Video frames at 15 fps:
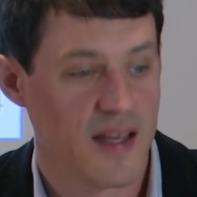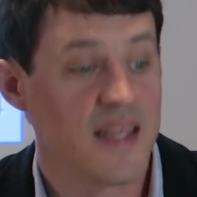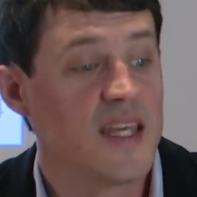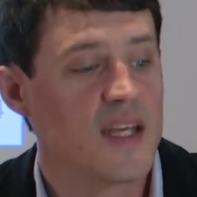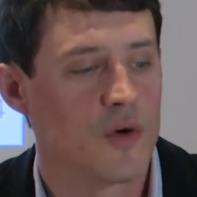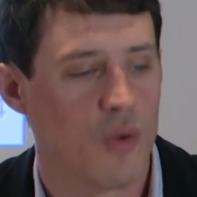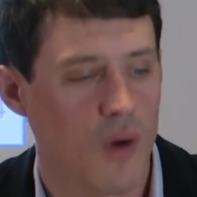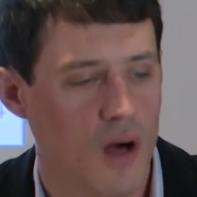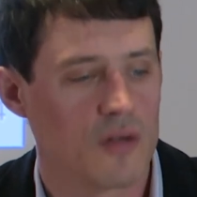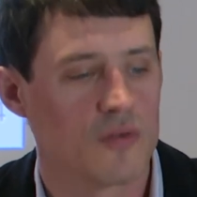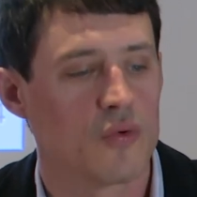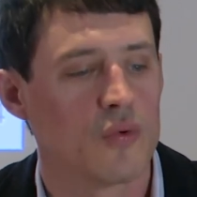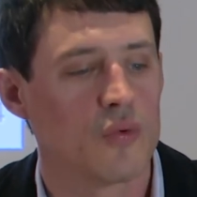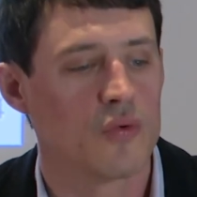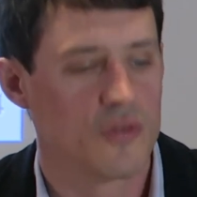equal
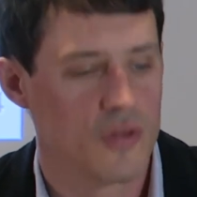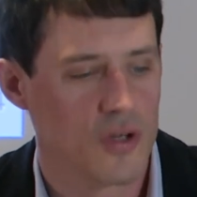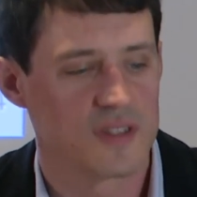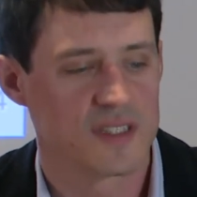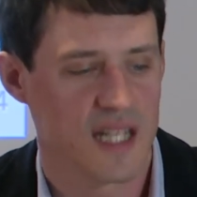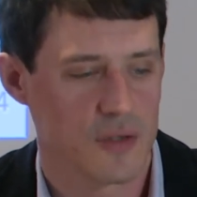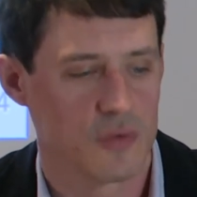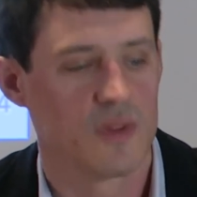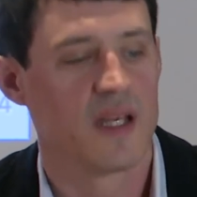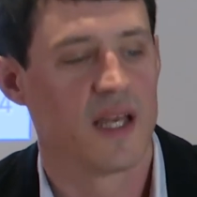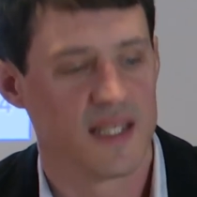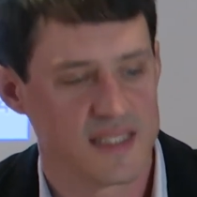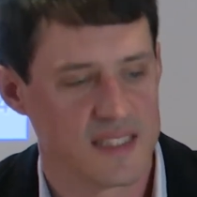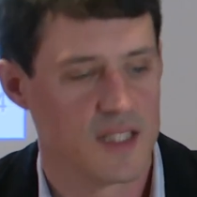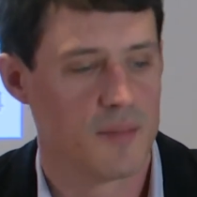to those that we
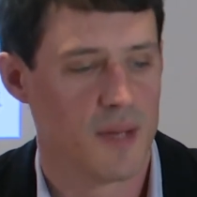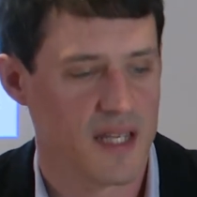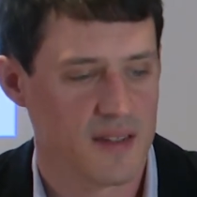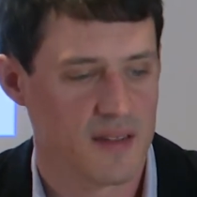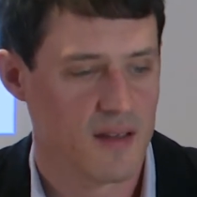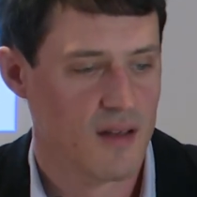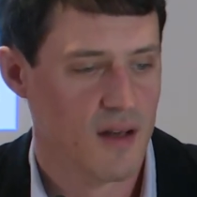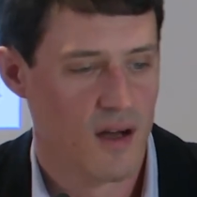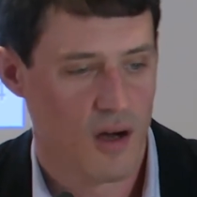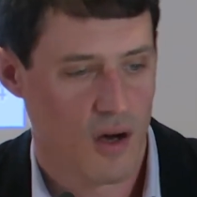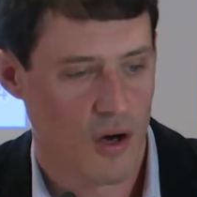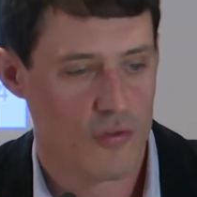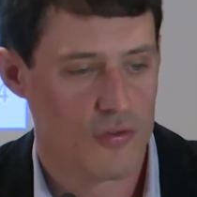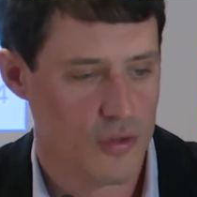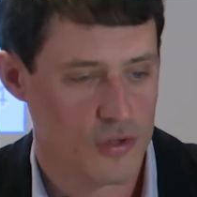estimate
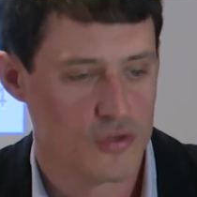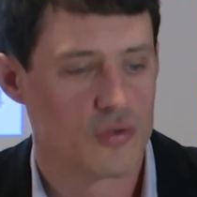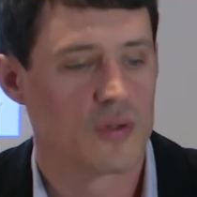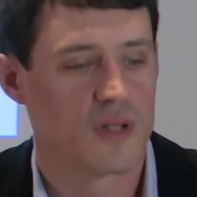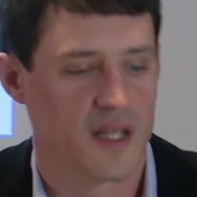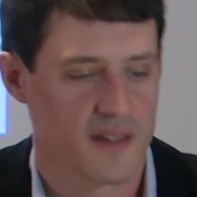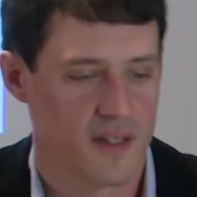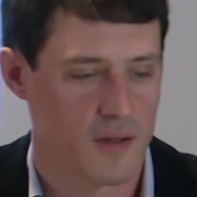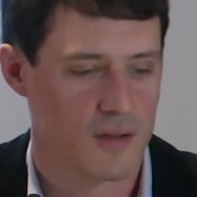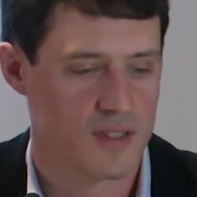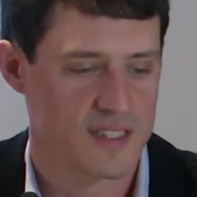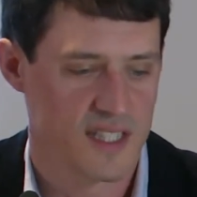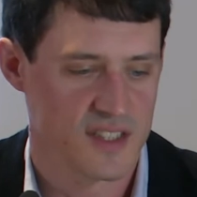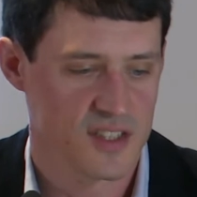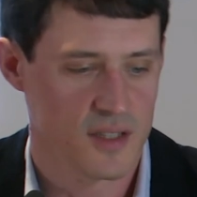on the true
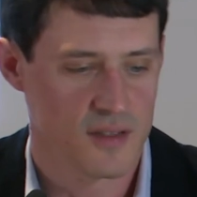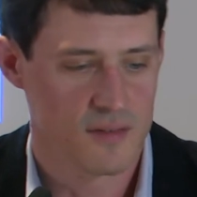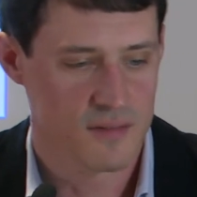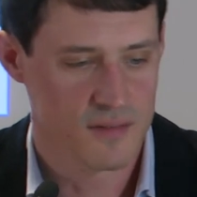categorization.